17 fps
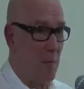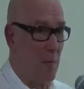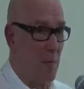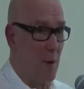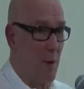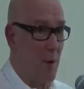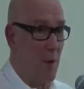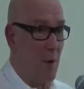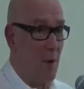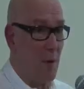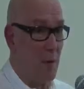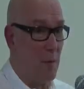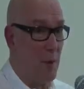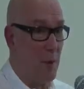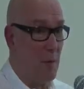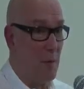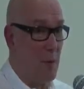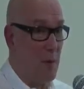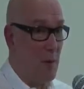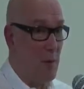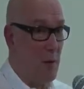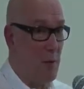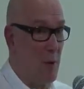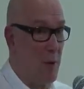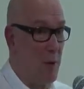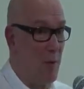but, but we,
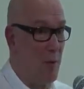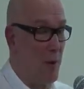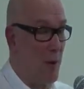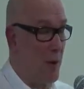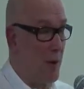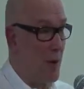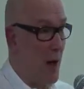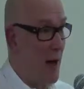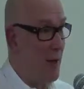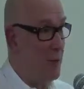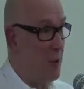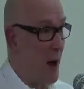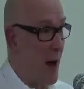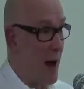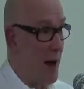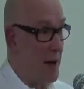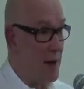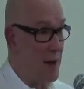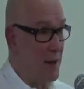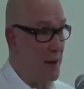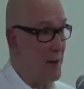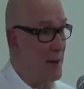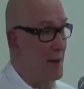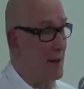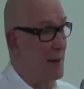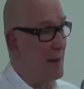we must uh, have the idea
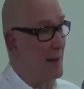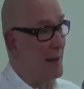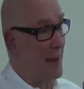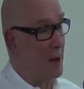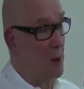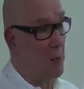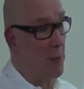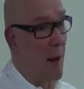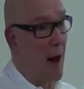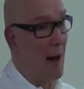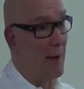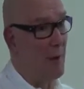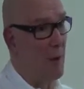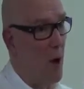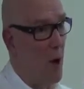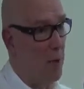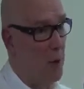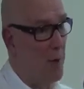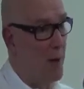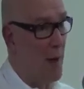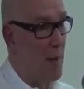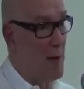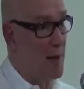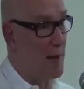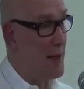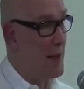that the part of the
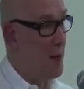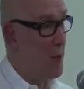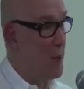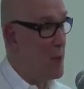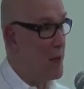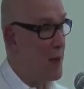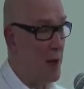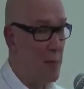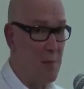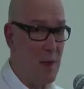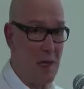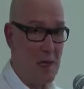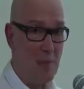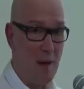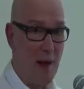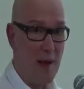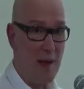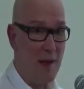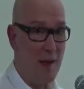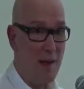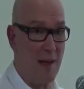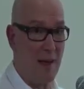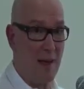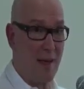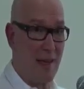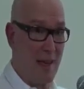variability which can be explained
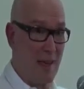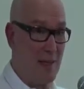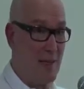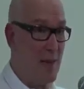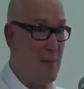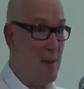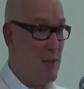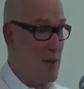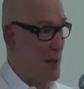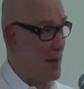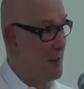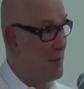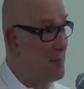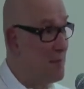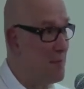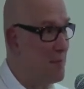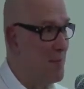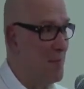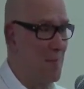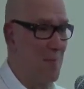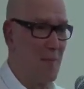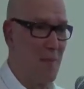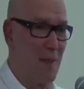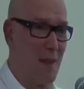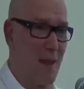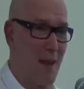is limited.
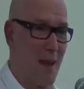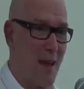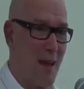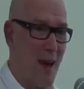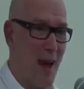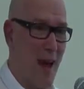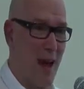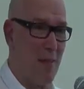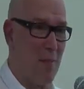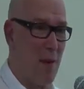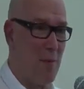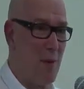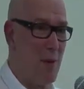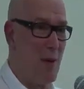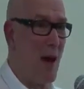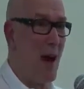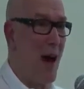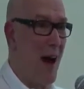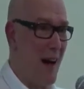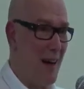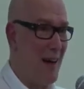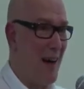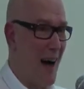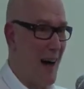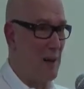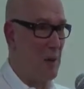Mm -hmm. And maybe
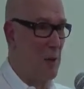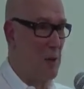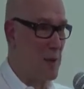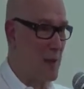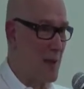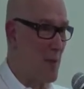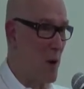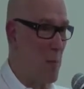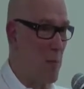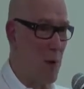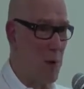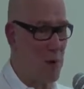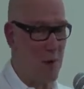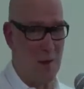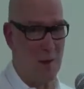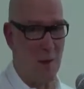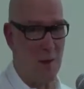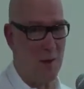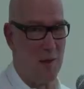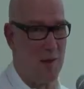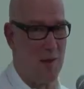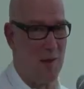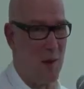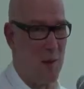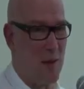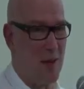at a several points, it's not
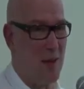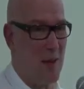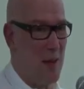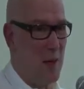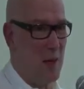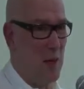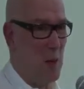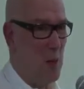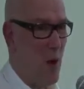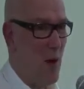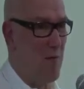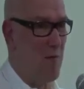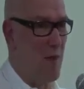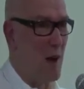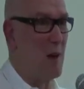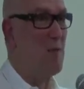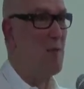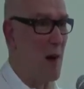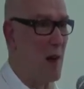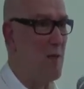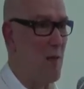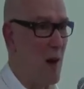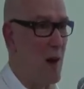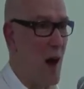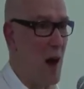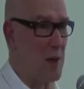necessary to have very, very,
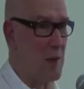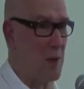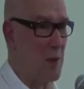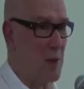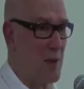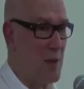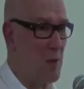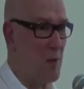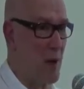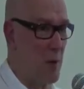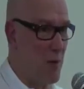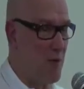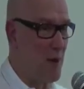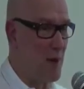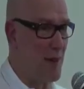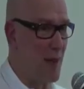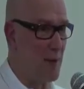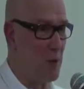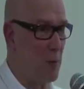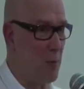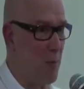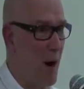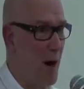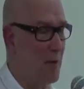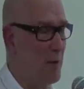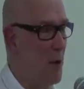very large studies when we think that the
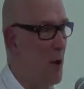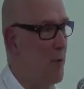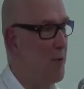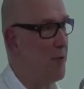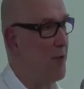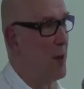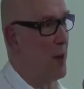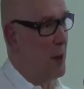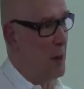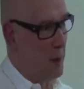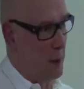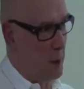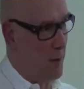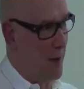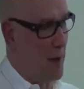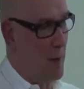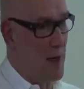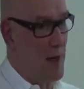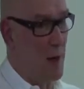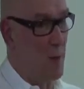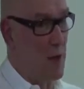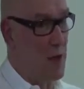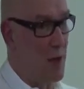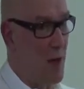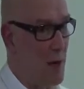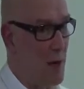part of the variability which